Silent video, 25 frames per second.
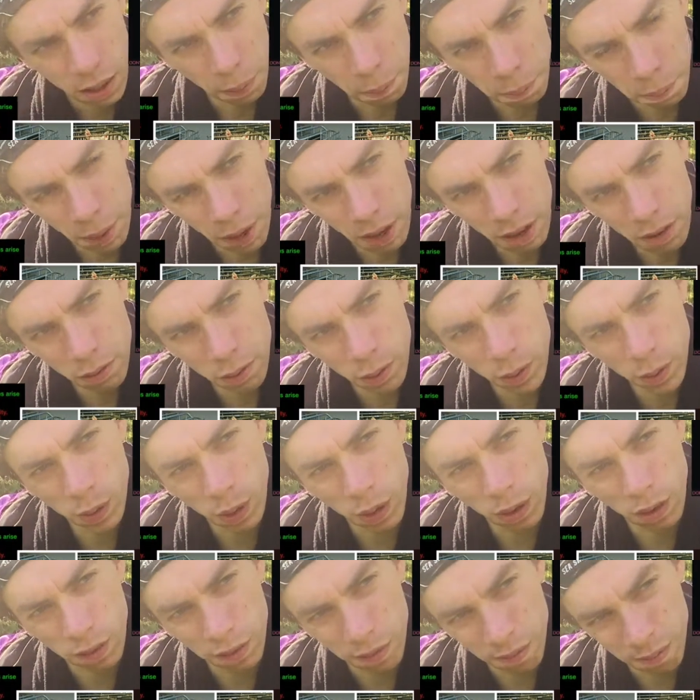the power
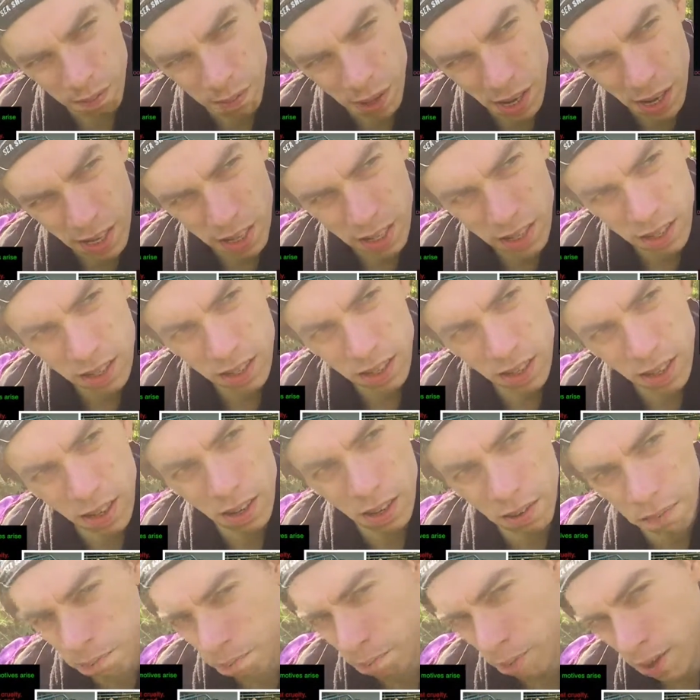of might,
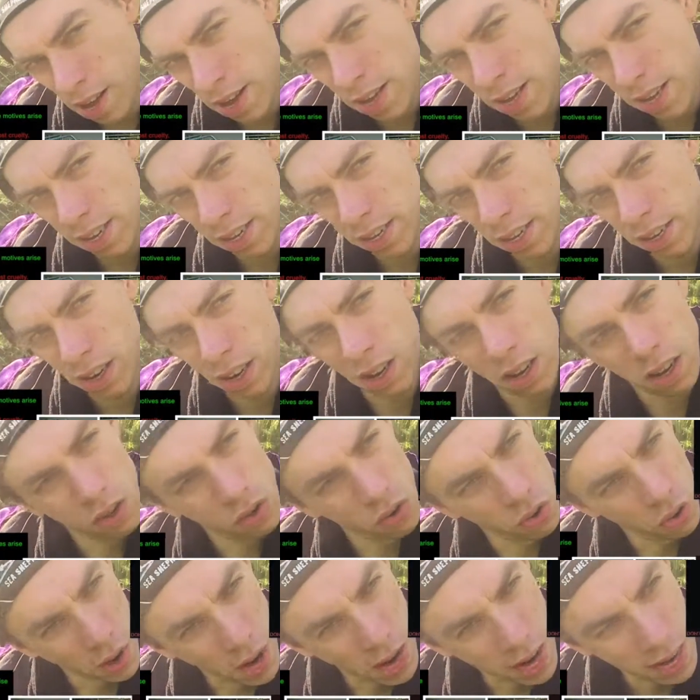make a
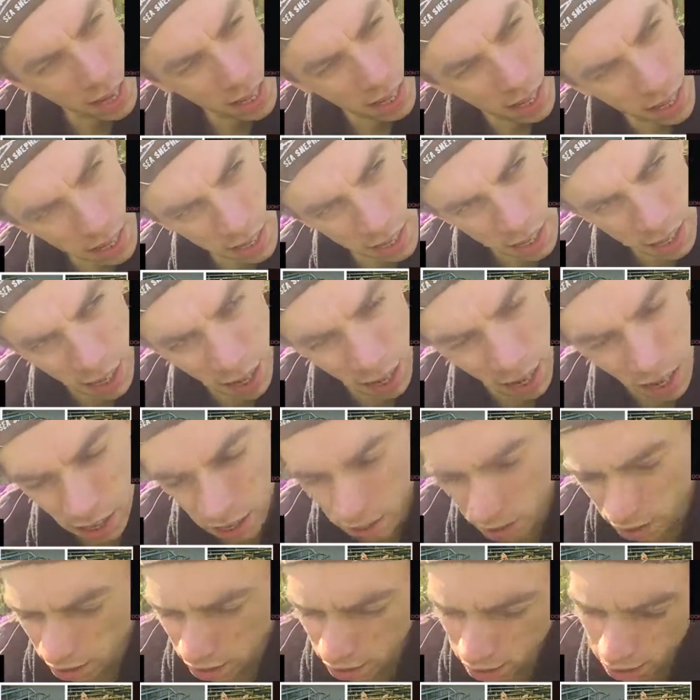right.
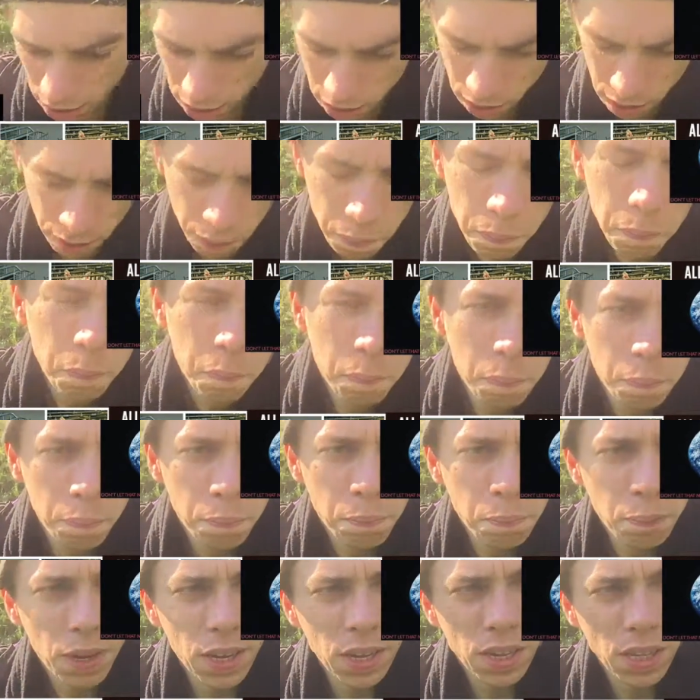
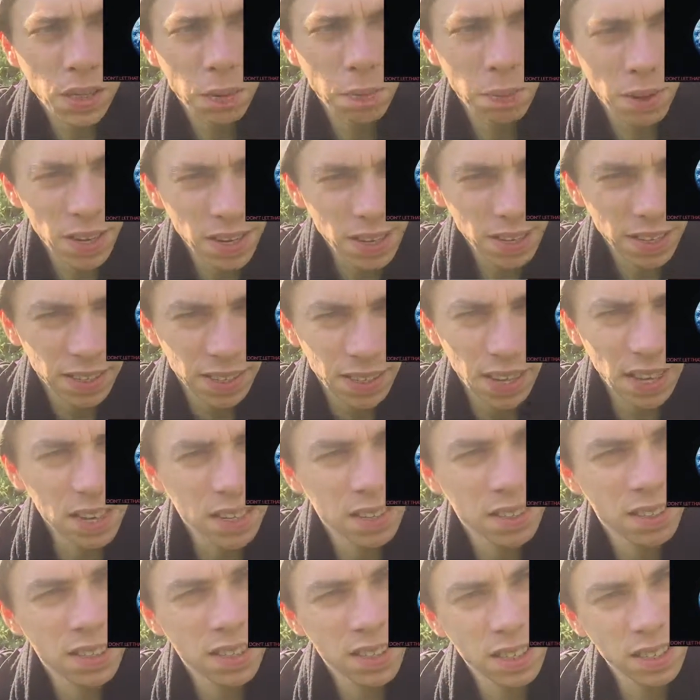Peace
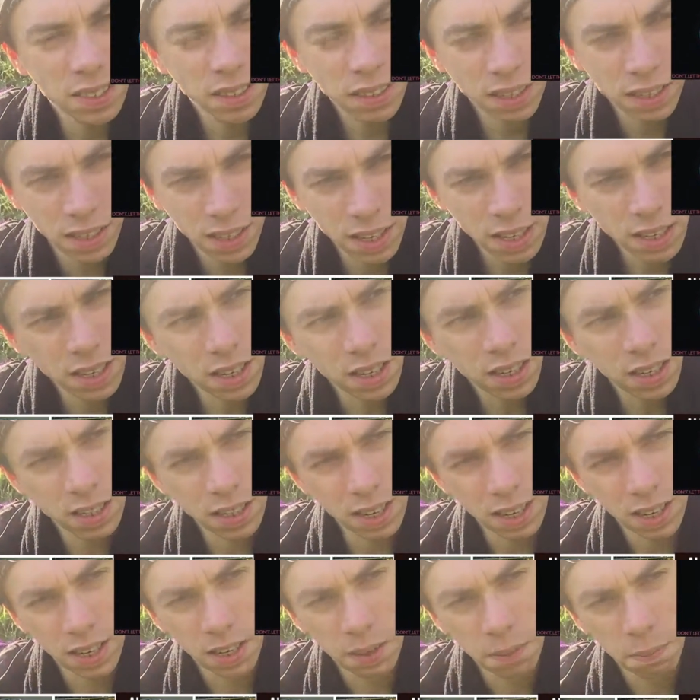begins on the dinner
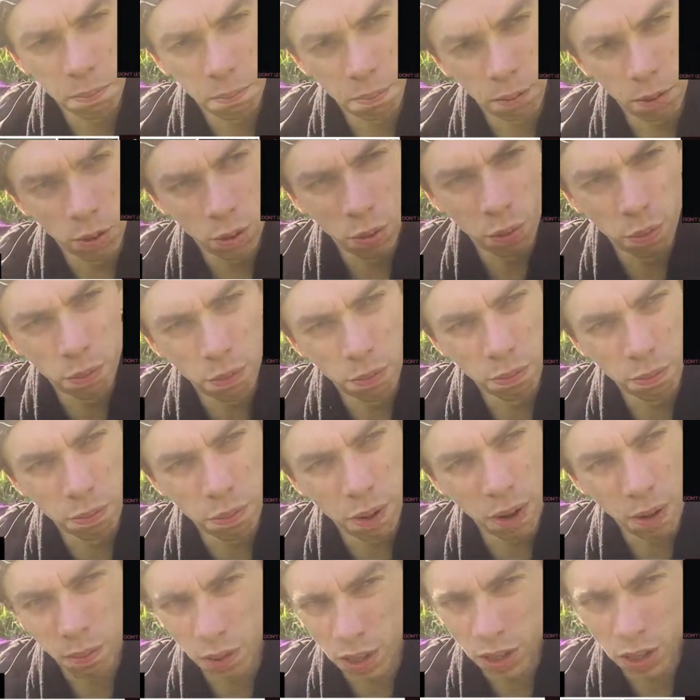table,
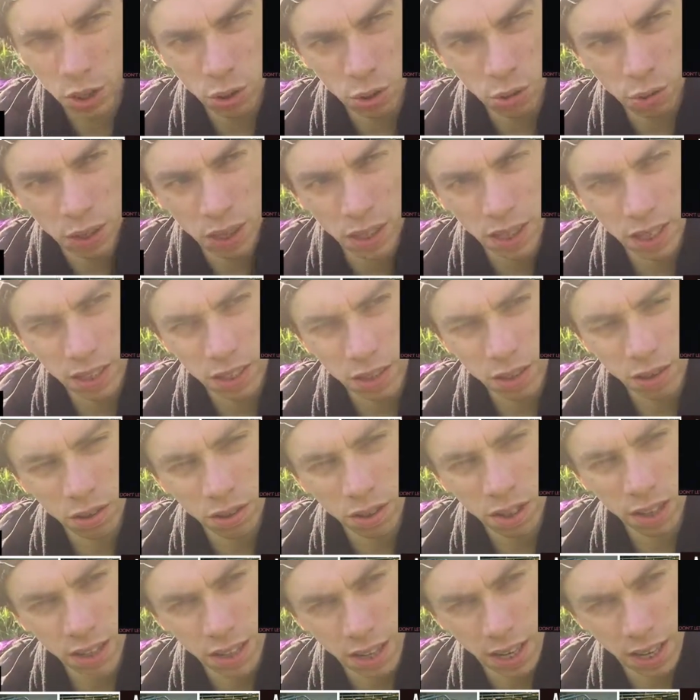by what you eat
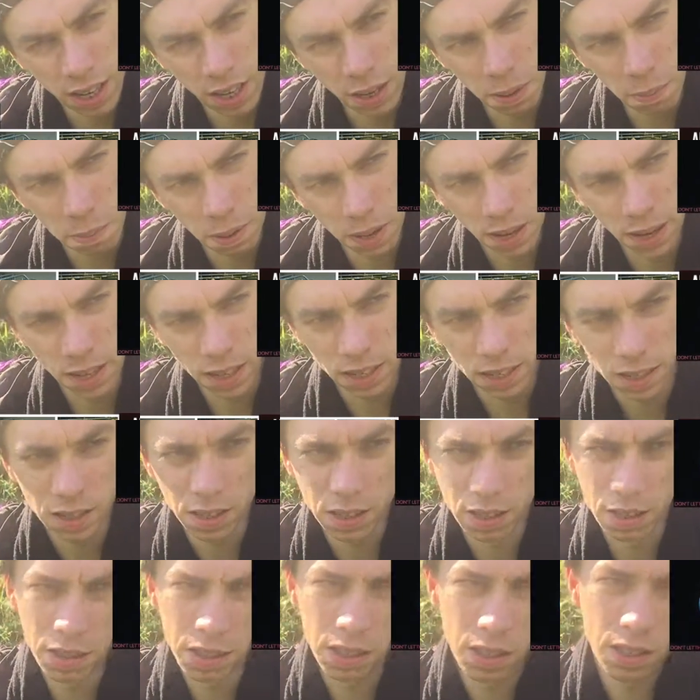on a daily
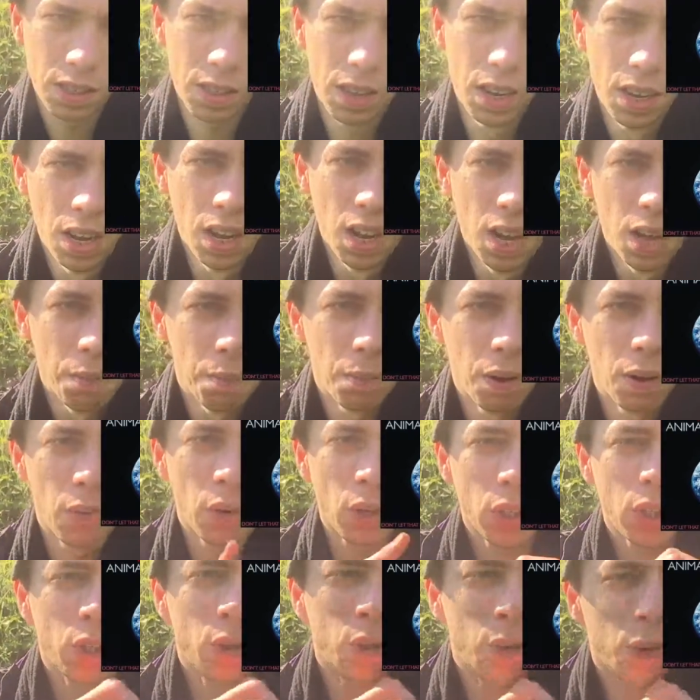basis, by
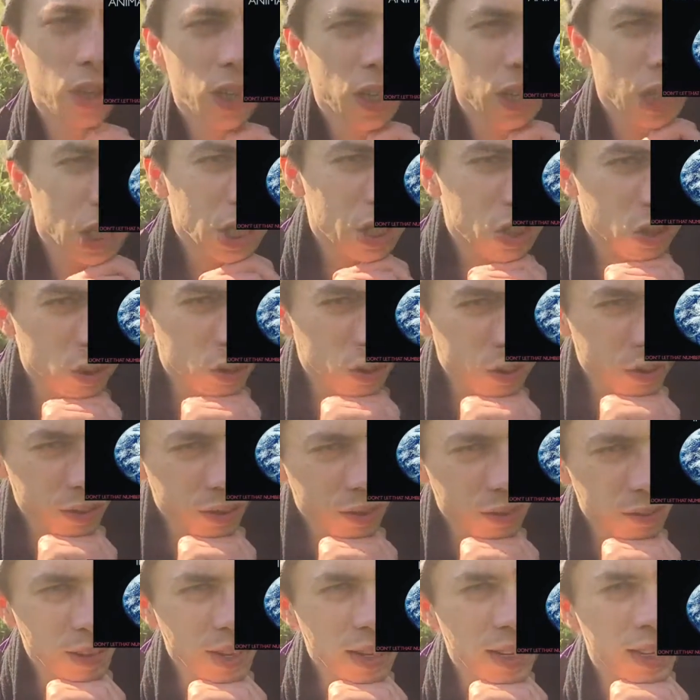what you eat
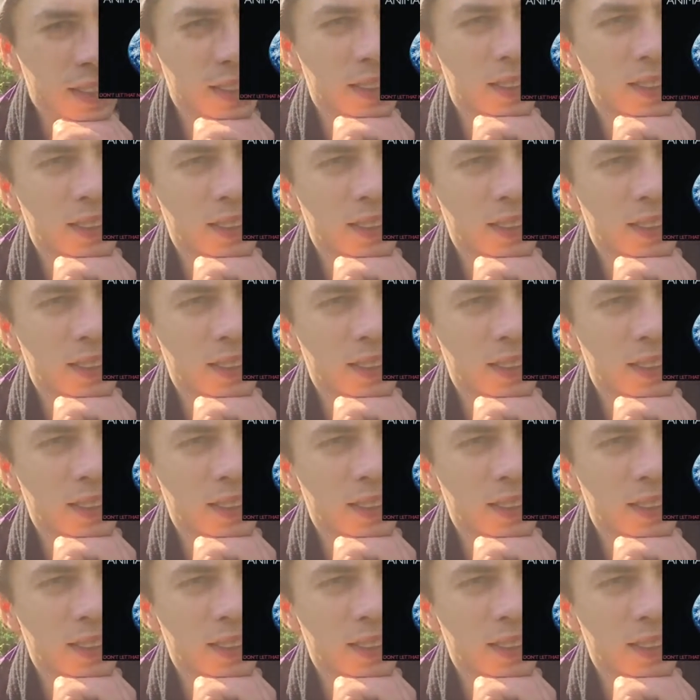on a